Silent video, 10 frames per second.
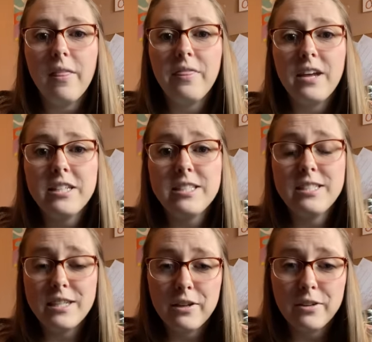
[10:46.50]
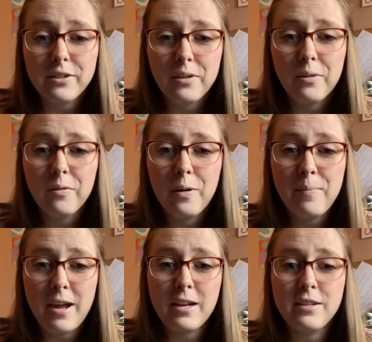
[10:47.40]
they still
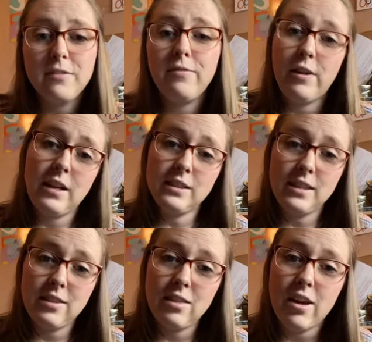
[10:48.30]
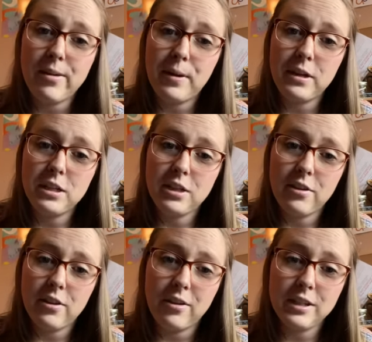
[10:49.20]
remained friends and they thought about each
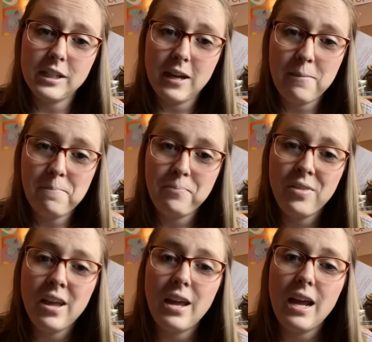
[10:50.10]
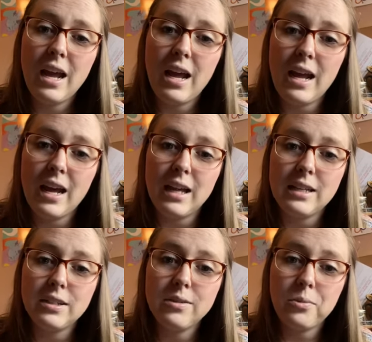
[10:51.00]
other all the time.
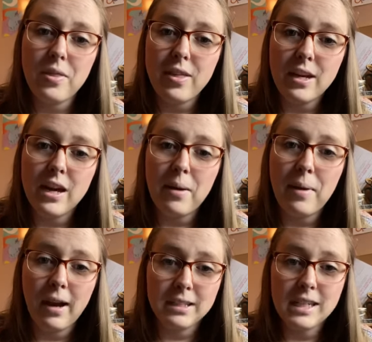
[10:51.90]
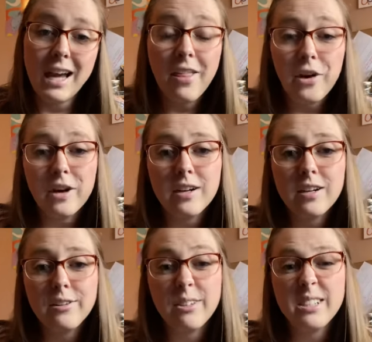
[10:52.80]
And when they got back together,
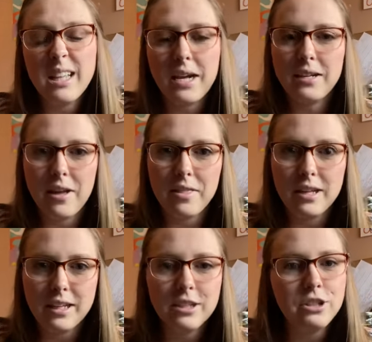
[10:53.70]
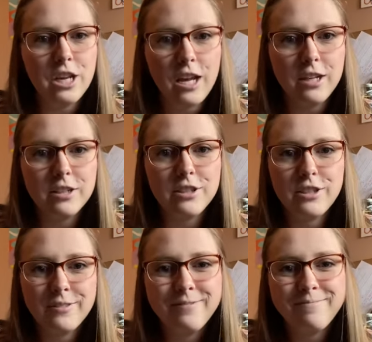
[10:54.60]
it was like nothing had changed.
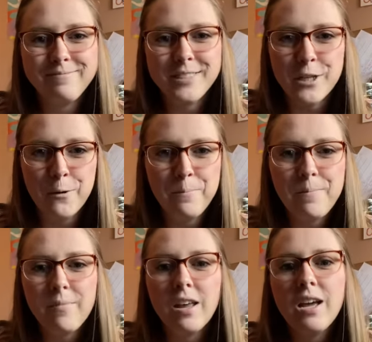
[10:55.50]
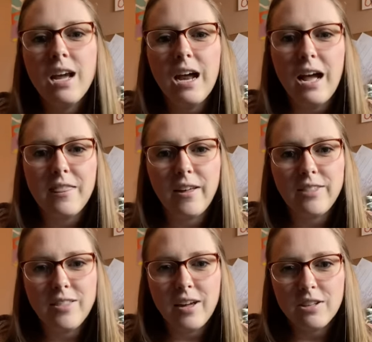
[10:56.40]
So I thought
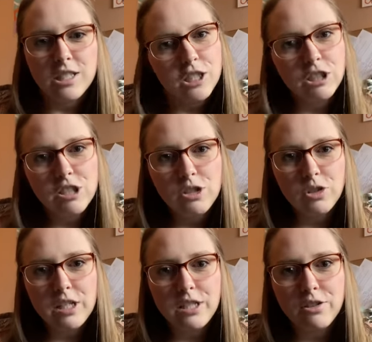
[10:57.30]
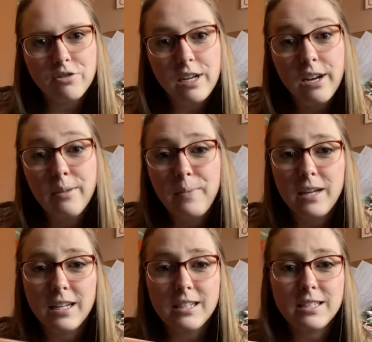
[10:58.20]
that that was a good story to read
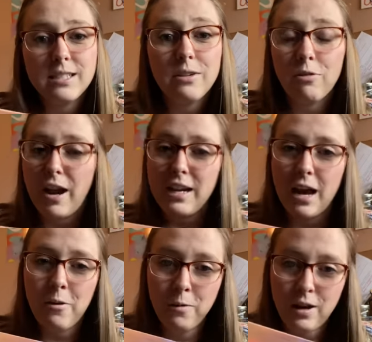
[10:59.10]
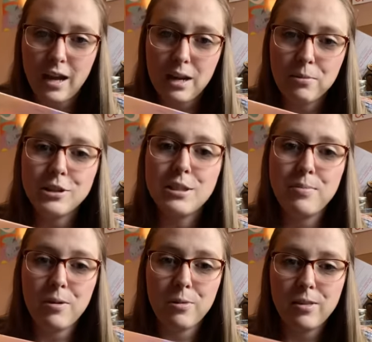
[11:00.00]
because right now we're not able to
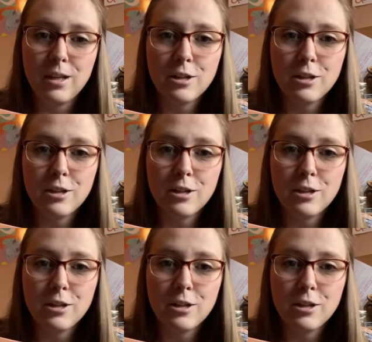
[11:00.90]
be with each